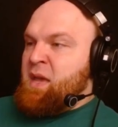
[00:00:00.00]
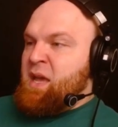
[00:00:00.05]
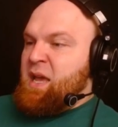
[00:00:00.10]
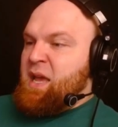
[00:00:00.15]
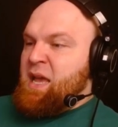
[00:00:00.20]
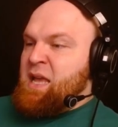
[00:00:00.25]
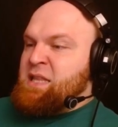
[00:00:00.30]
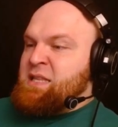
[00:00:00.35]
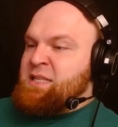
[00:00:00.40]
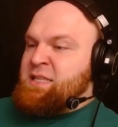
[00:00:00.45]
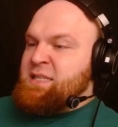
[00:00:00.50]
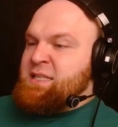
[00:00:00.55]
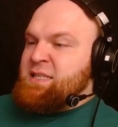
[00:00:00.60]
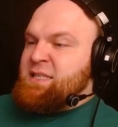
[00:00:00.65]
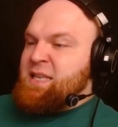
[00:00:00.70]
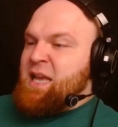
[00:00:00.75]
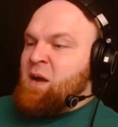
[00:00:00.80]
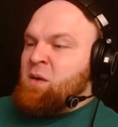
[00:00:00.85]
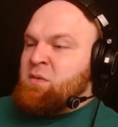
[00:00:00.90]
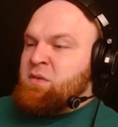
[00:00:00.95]
It
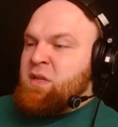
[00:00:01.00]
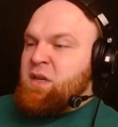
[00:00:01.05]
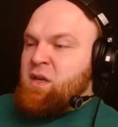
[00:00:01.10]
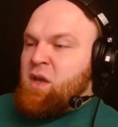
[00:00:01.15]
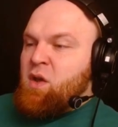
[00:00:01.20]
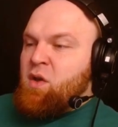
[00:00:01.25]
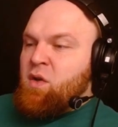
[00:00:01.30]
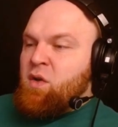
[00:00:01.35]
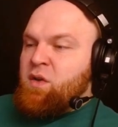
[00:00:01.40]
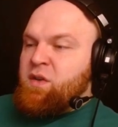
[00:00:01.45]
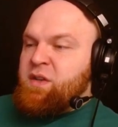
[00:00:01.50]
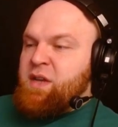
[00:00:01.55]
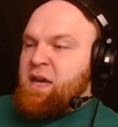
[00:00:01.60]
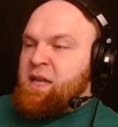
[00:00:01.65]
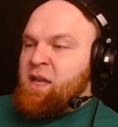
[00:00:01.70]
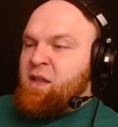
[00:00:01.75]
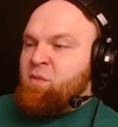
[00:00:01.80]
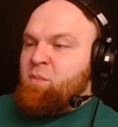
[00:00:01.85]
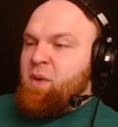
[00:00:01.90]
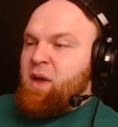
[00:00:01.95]
sounds like a good
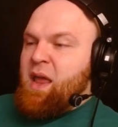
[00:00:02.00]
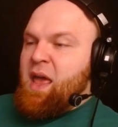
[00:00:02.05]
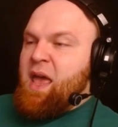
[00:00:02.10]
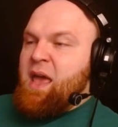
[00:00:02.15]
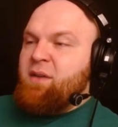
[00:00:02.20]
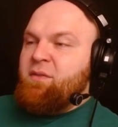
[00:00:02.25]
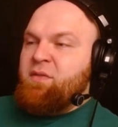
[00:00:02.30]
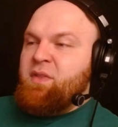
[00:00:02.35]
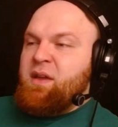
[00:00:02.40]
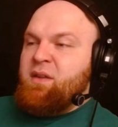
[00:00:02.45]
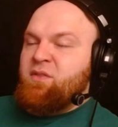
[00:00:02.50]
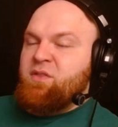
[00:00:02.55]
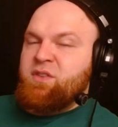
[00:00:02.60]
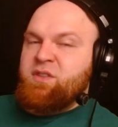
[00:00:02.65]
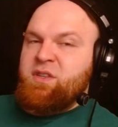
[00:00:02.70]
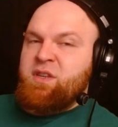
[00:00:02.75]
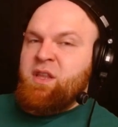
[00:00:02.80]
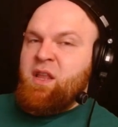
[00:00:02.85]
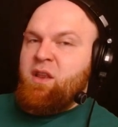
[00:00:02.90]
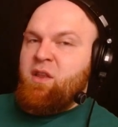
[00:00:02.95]
talent, but I have never
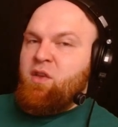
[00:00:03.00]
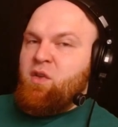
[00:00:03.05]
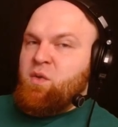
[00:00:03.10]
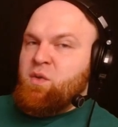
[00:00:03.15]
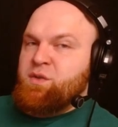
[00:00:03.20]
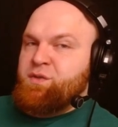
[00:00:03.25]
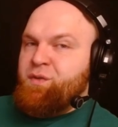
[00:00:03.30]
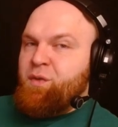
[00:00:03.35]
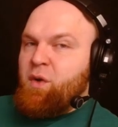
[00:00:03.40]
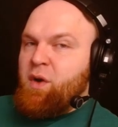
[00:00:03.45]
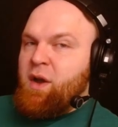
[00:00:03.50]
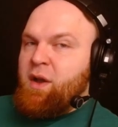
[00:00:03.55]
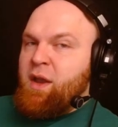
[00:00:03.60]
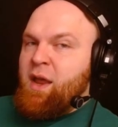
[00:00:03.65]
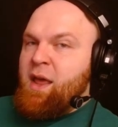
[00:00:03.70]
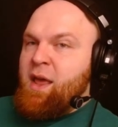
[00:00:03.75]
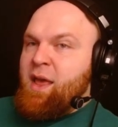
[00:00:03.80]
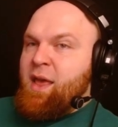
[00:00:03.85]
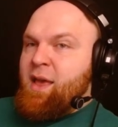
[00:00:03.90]
seen any use for it.